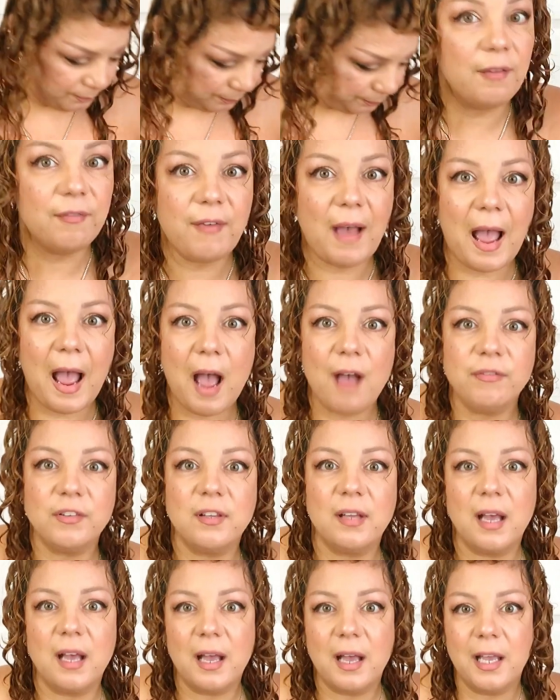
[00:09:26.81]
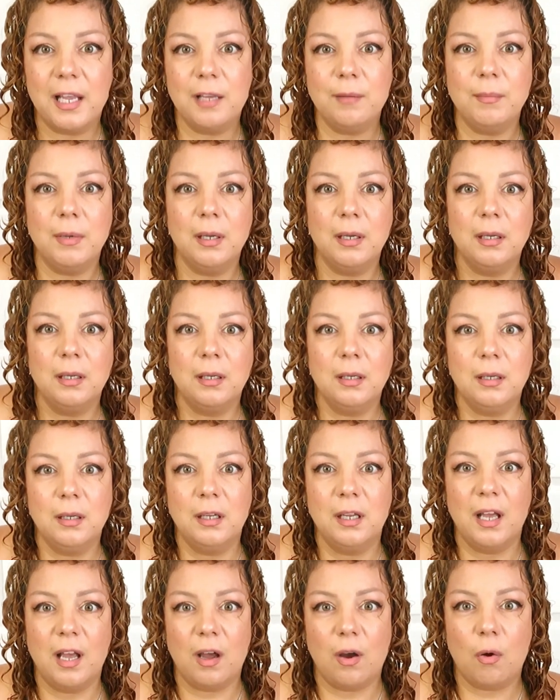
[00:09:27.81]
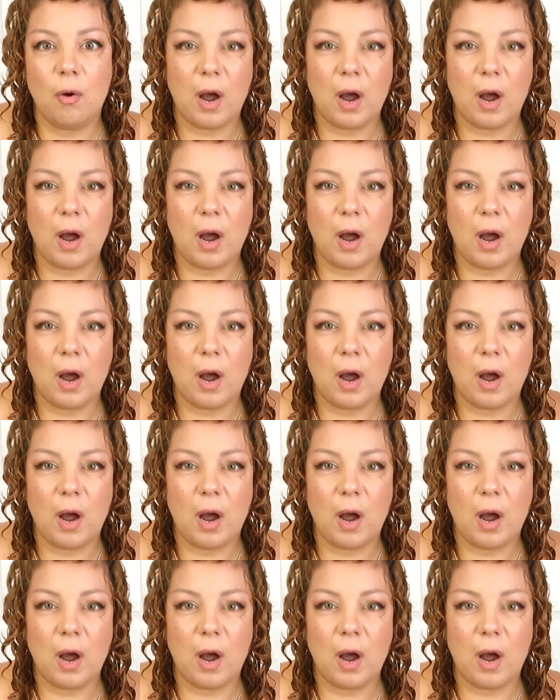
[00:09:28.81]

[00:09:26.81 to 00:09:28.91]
If I have time or